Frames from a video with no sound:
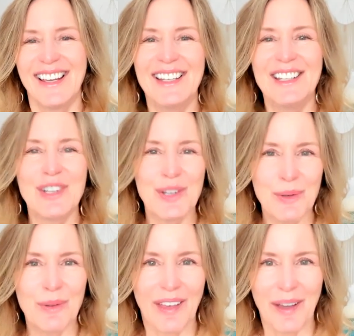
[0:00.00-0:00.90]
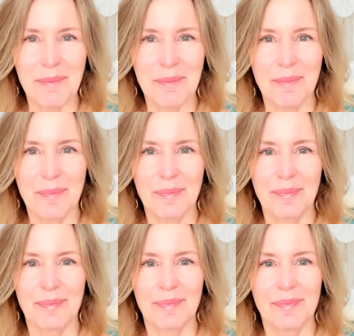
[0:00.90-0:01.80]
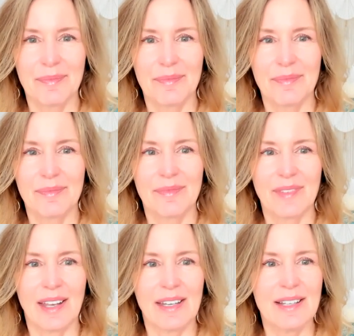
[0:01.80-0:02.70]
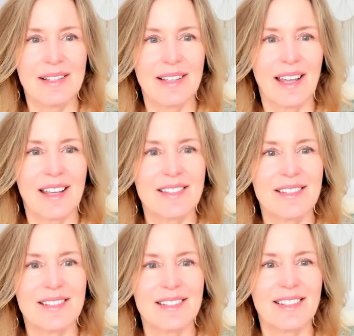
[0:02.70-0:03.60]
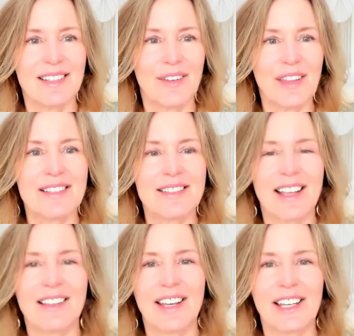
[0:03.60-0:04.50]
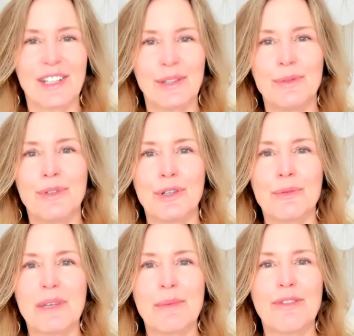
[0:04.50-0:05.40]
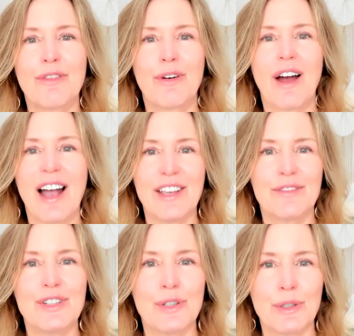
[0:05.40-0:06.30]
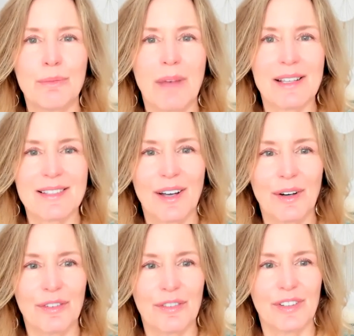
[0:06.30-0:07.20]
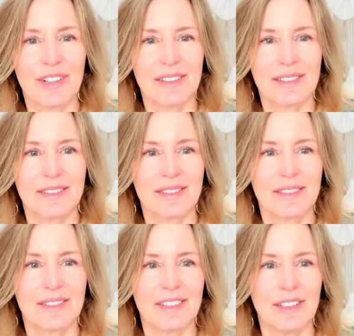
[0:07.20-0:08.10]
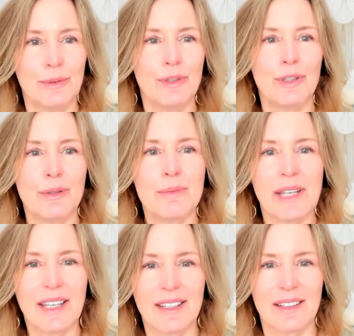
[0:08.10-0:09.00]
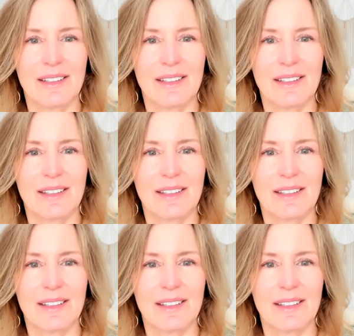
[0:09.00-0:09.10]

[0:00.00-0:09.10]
He knew them. And he says, you know, they say, like, you knew me before I even knew myself. You knew me.